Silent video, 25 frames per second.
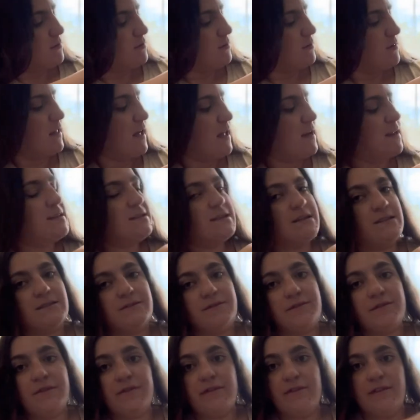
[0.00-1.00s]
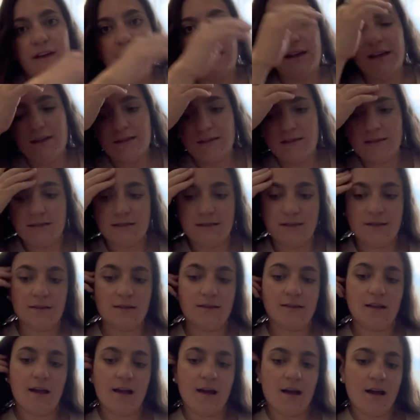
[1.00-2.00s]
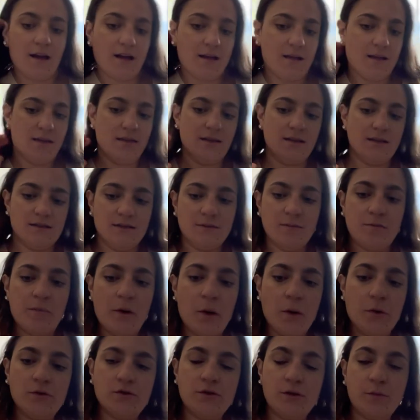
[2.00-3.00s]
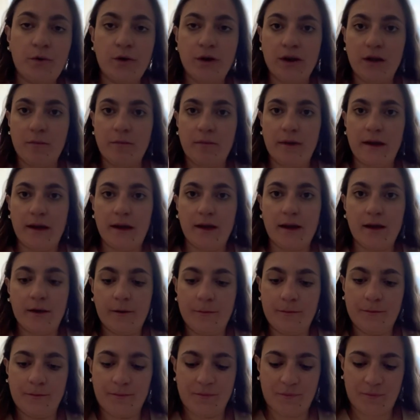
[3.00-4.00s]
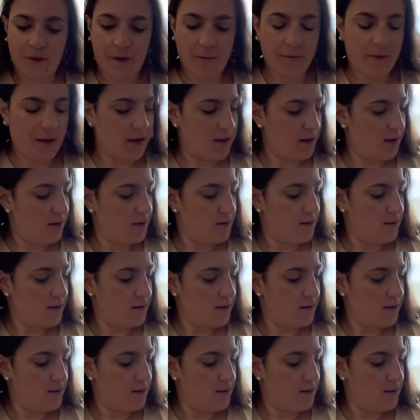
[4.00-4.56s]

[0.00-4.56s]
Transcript: that it doesn't fit um, these bows are pretty big but.